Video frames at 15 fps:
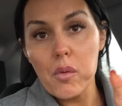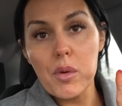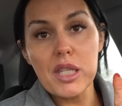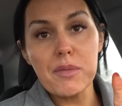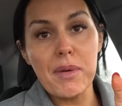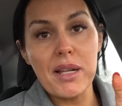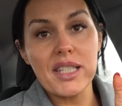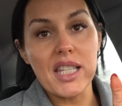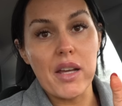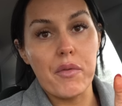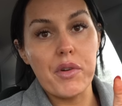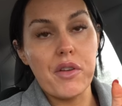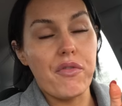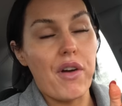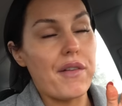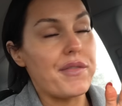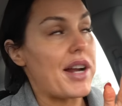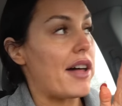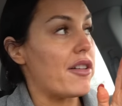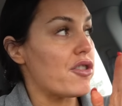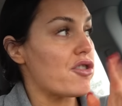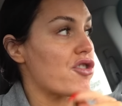we spent
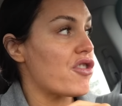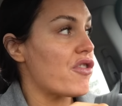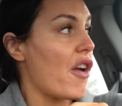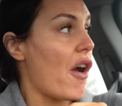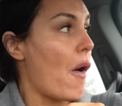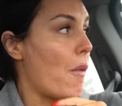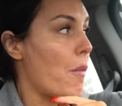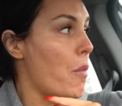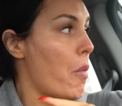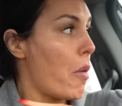$75 in there.